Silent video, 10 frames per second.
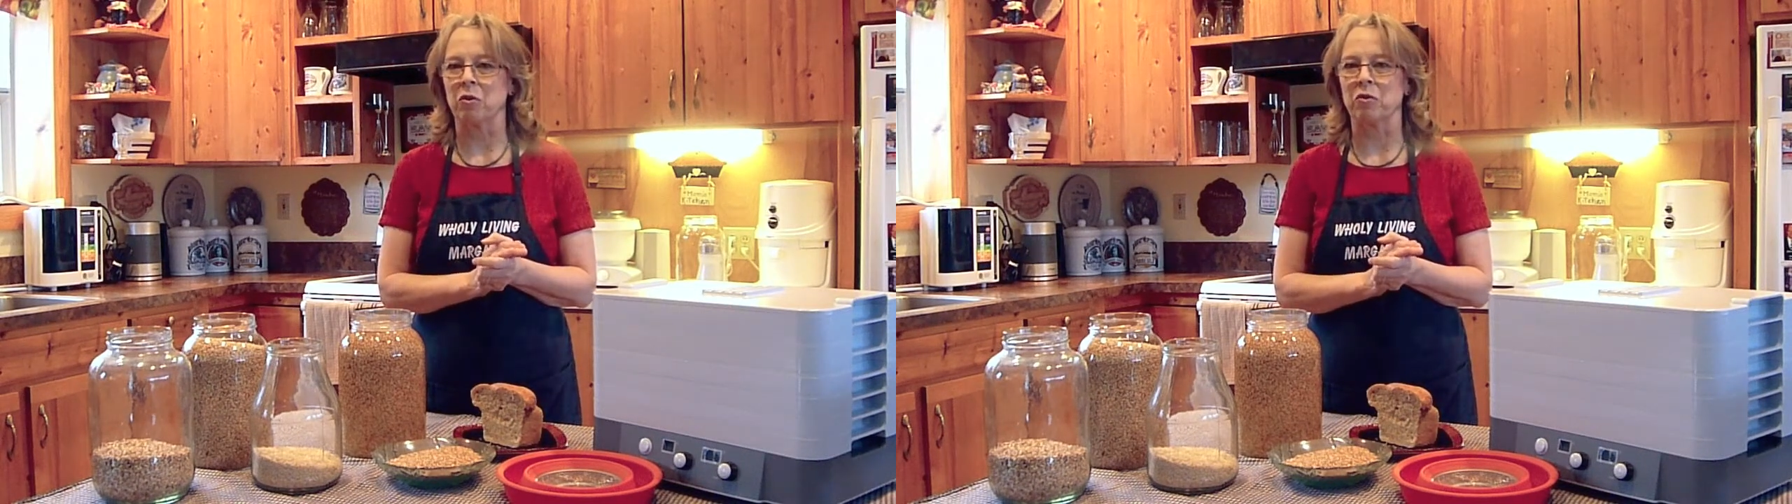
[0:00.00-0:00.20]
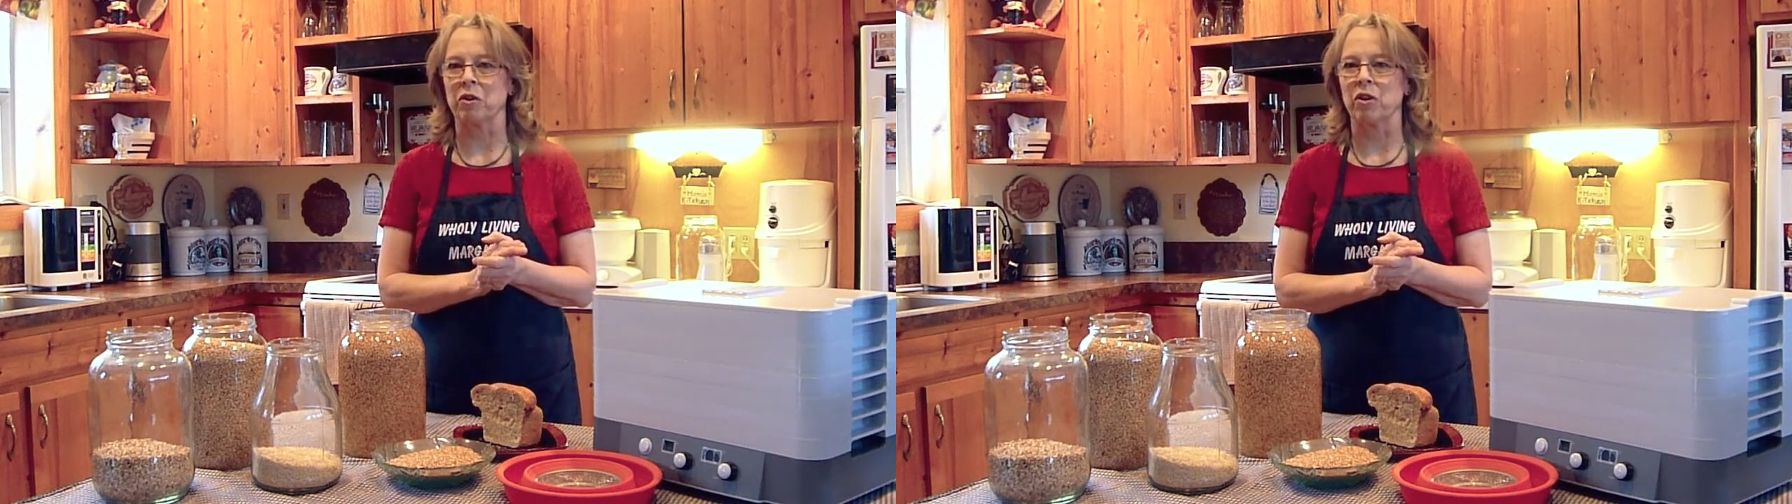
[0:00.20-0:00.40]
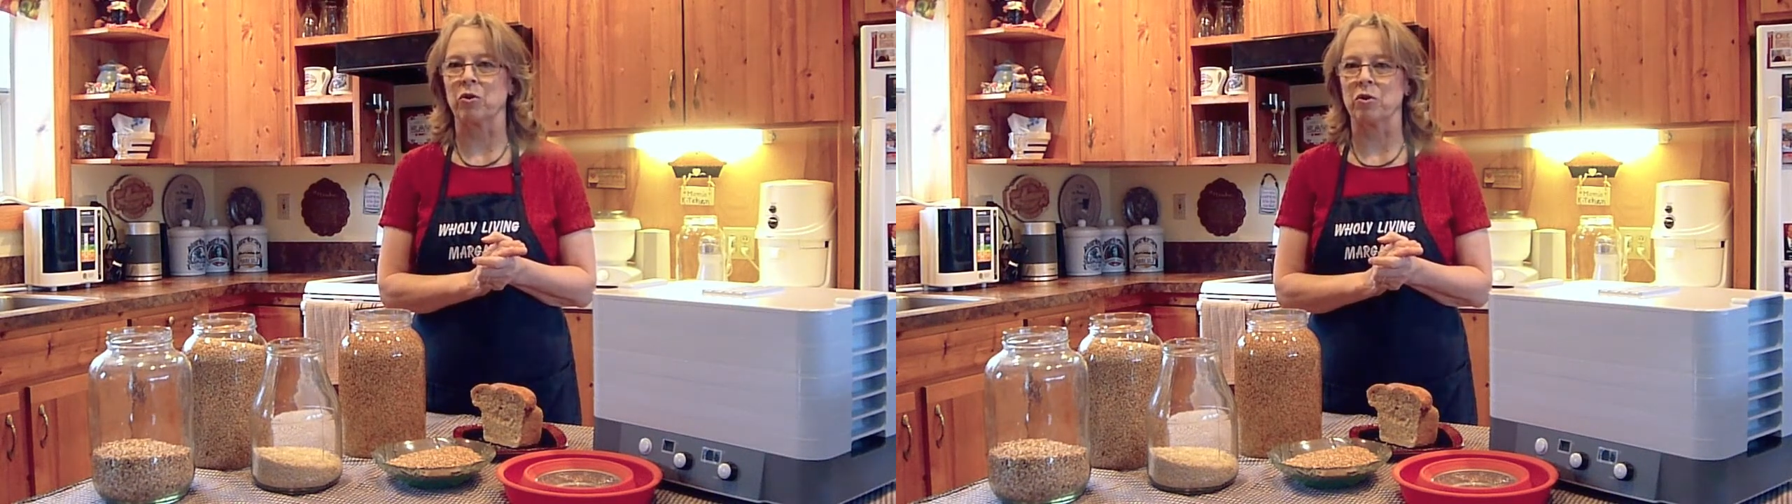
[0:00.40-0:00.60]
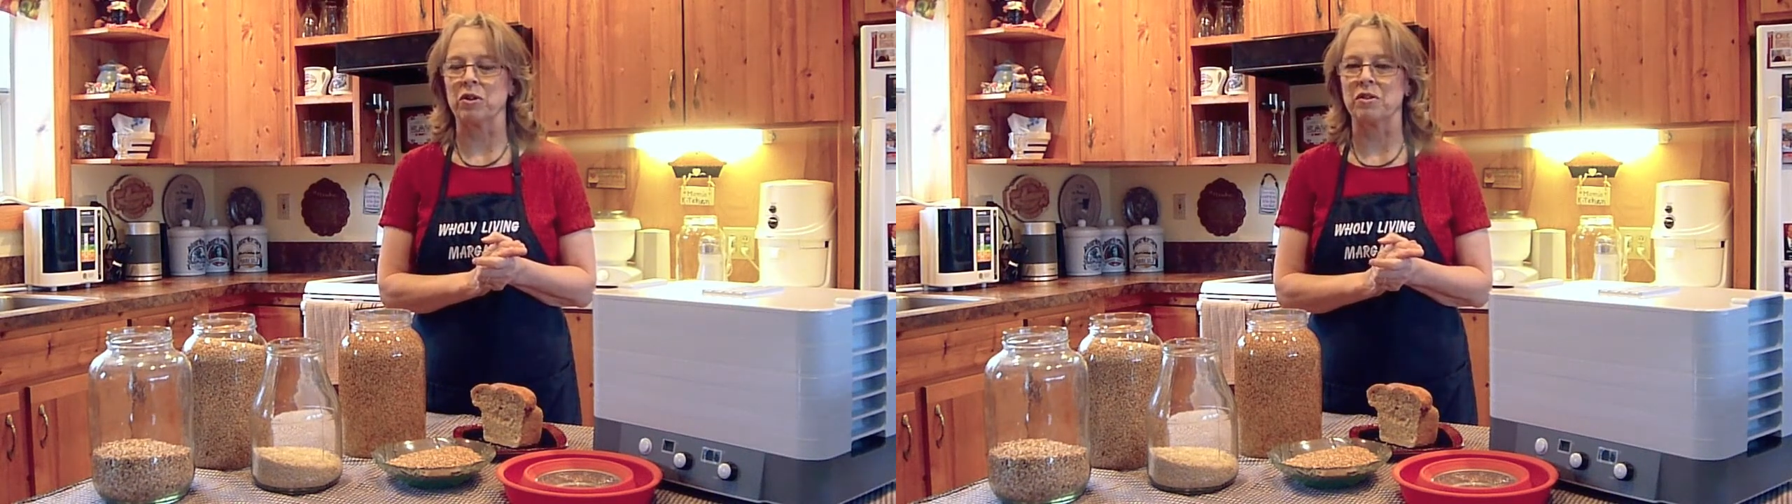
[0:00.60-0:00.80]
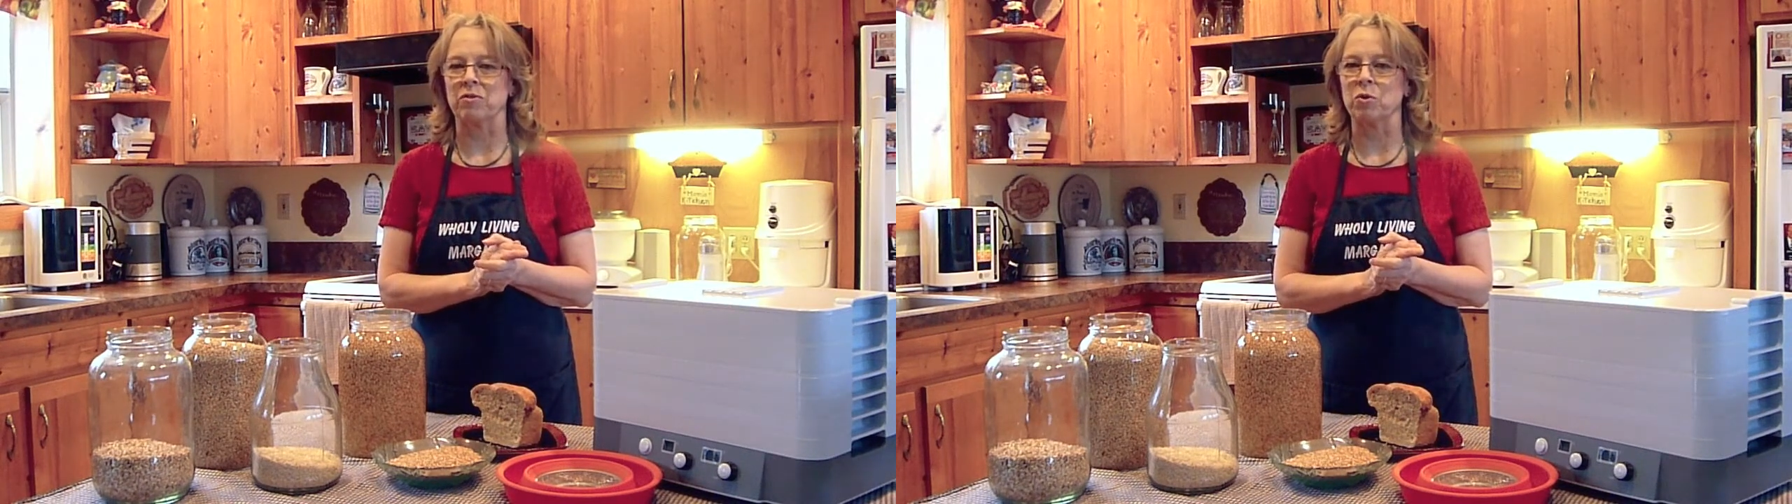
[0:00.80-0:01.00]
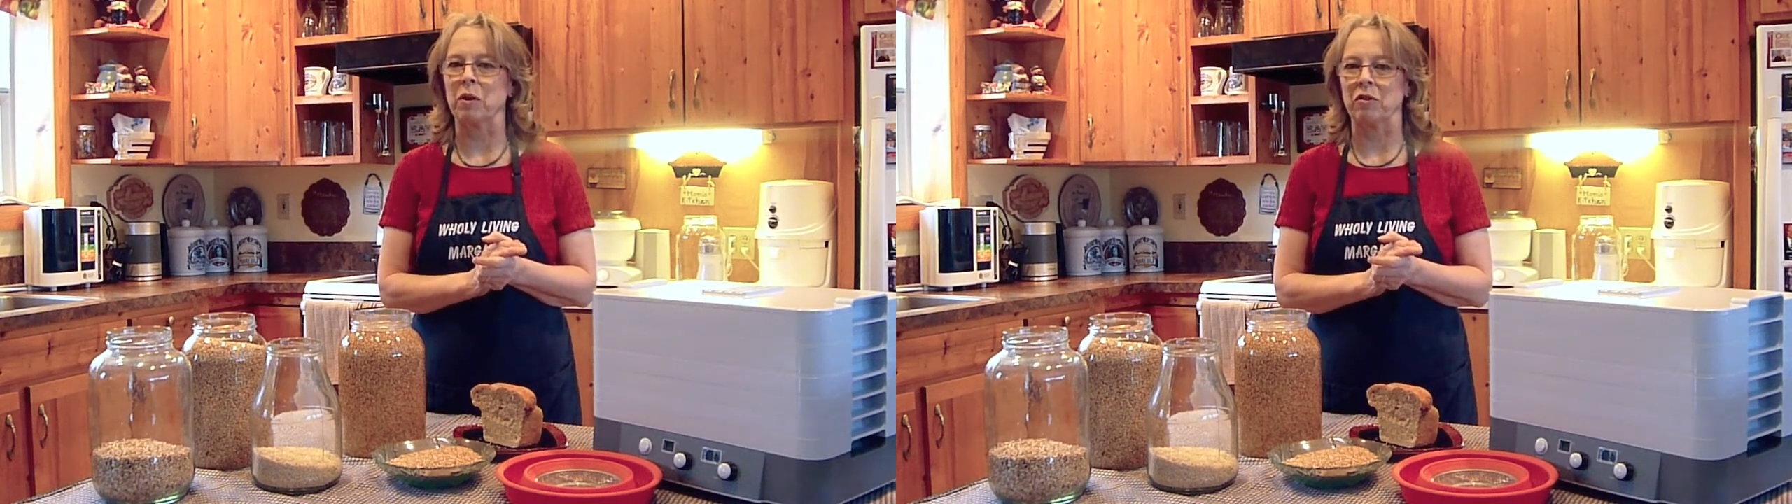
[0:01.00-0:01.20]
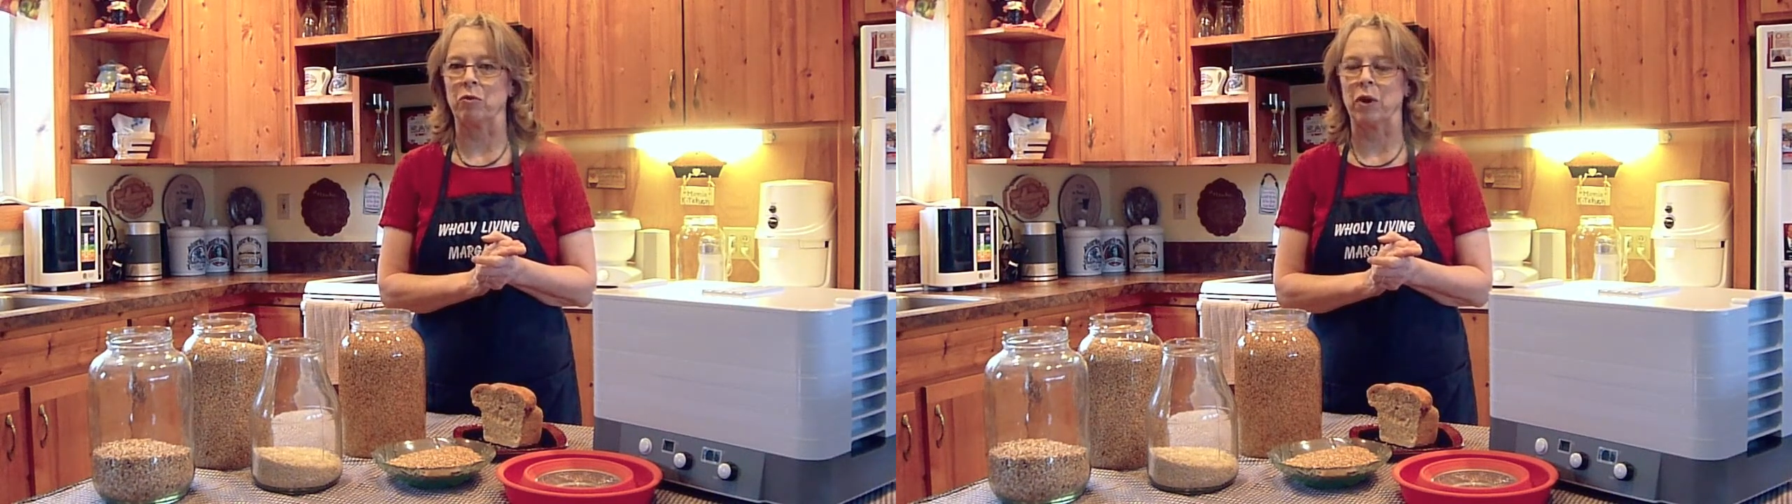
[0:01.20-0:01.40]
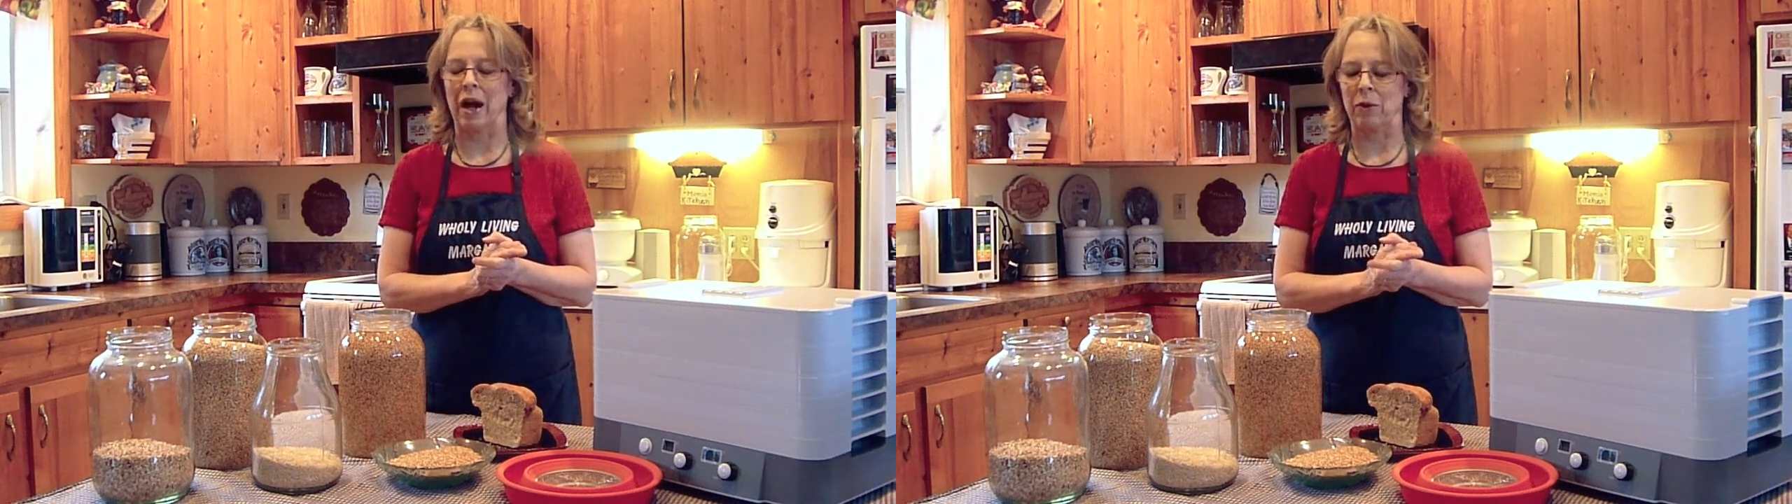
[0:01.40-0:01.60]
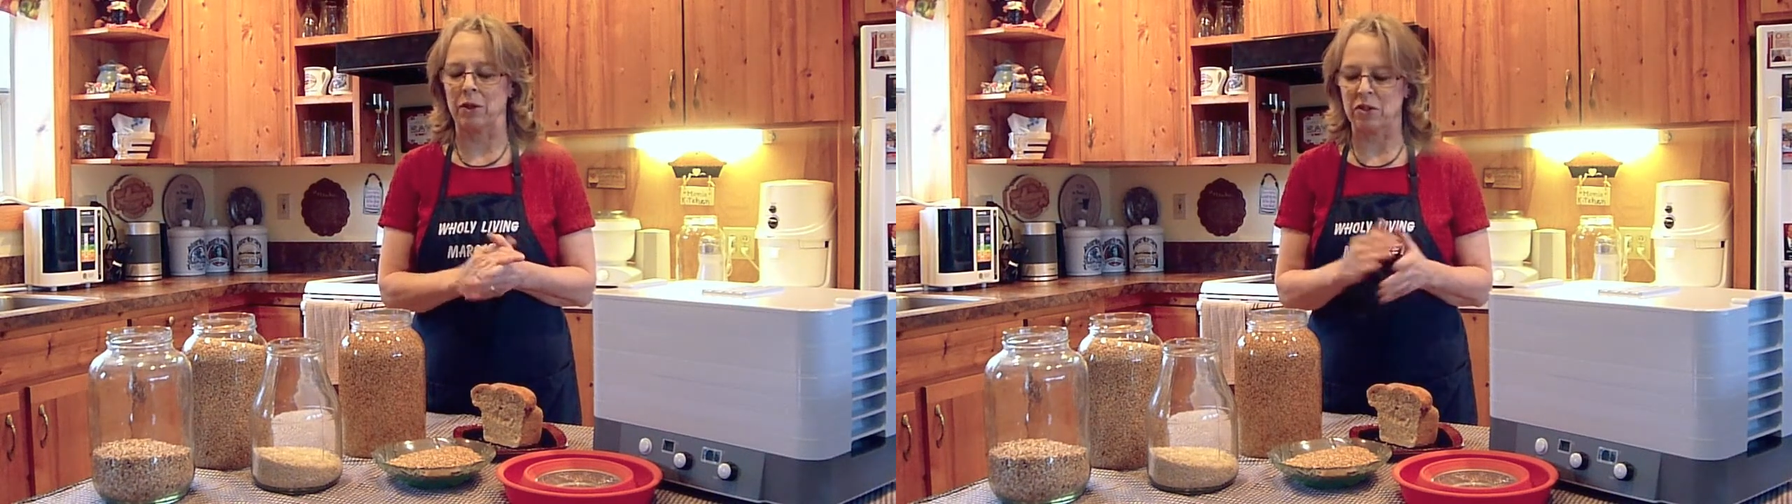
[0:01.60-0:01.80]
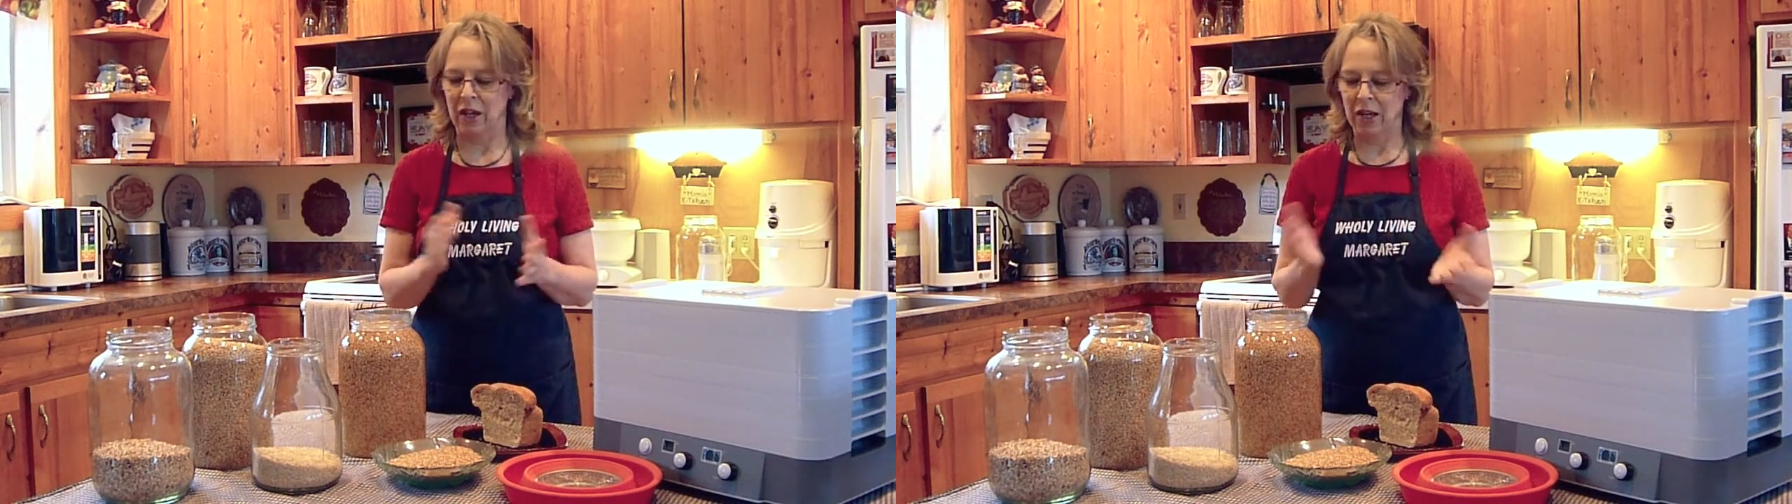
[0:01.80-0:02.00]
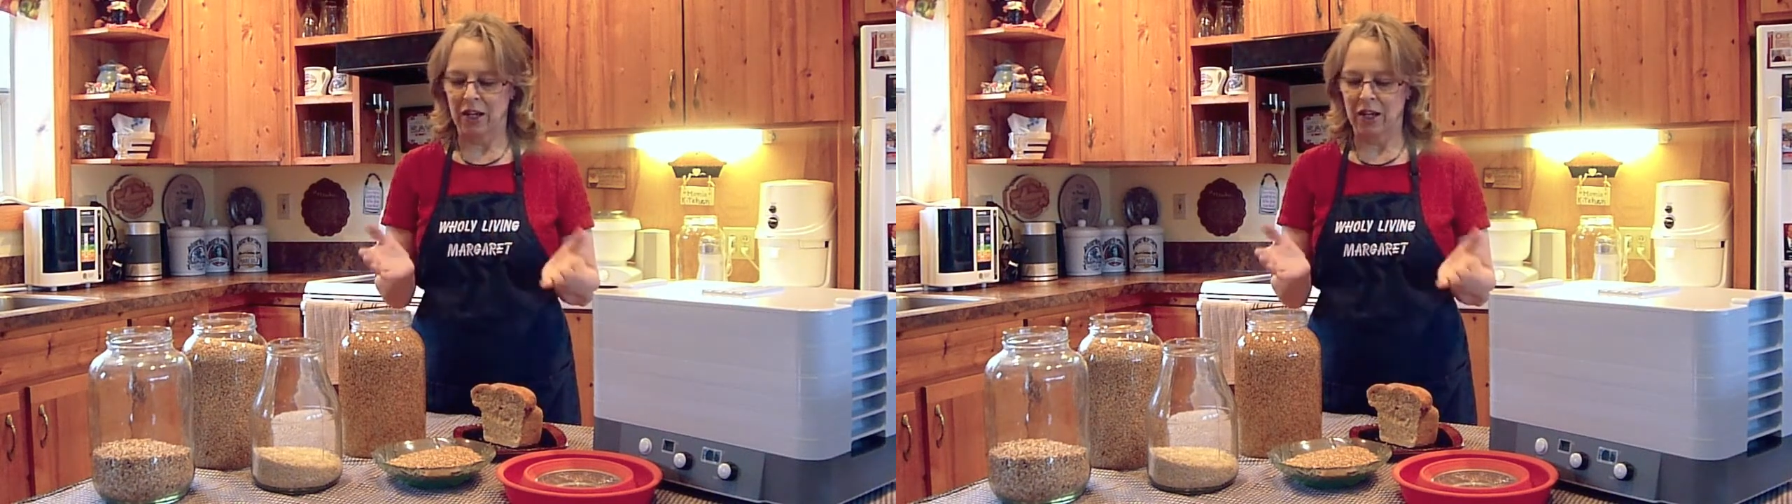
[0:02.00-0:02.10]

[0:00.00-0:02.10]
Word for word: over the course of 24 hours